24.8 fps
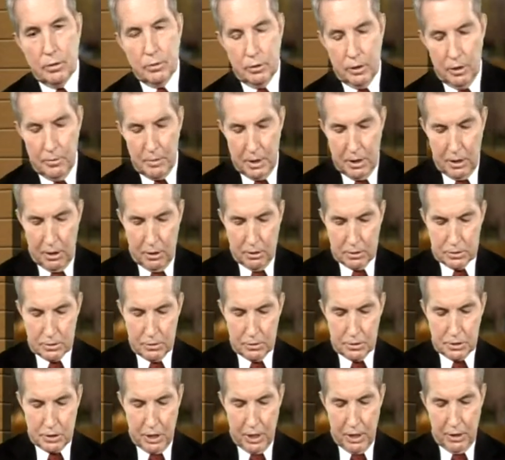Let me also
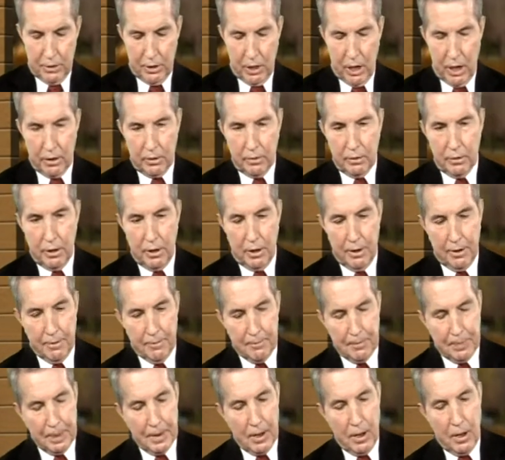say that
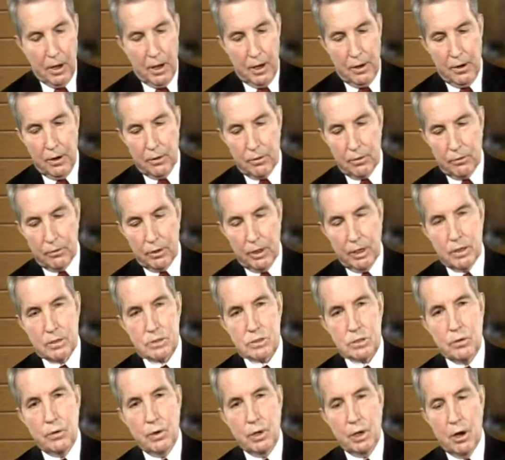another thing
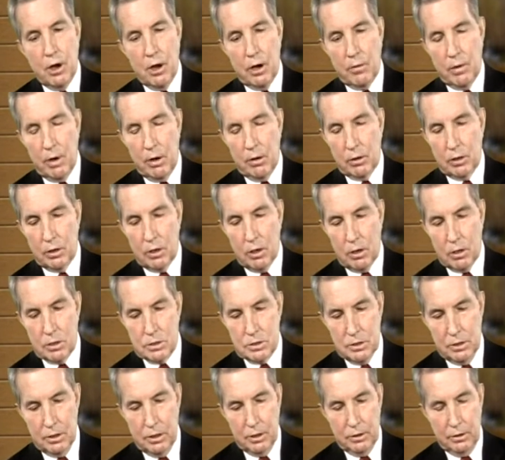that's going on around
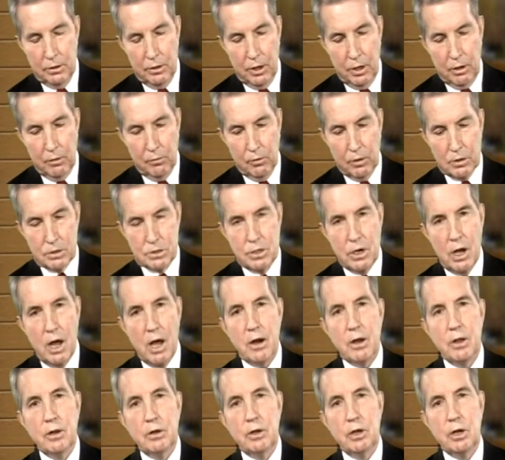Carson that was
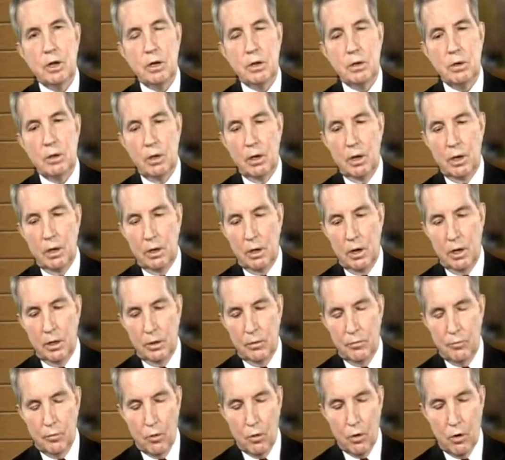not in the on
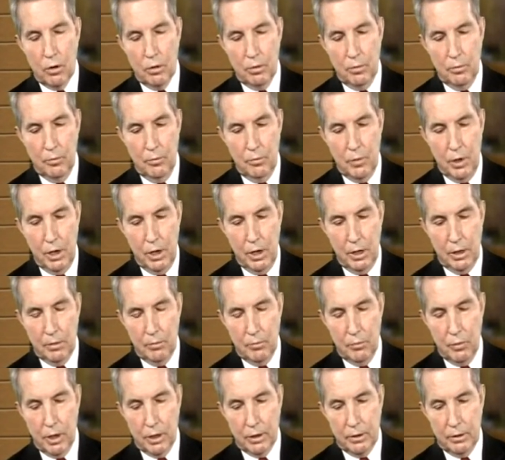the board meeting,
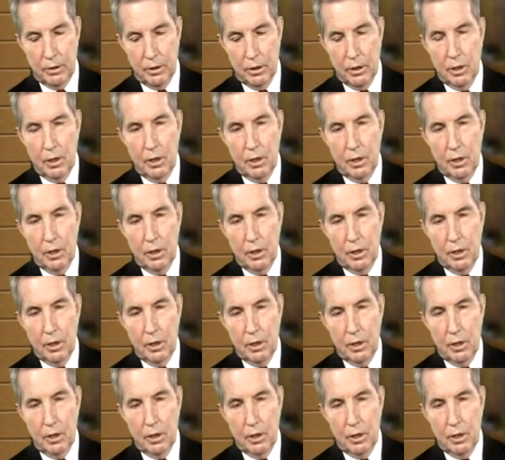but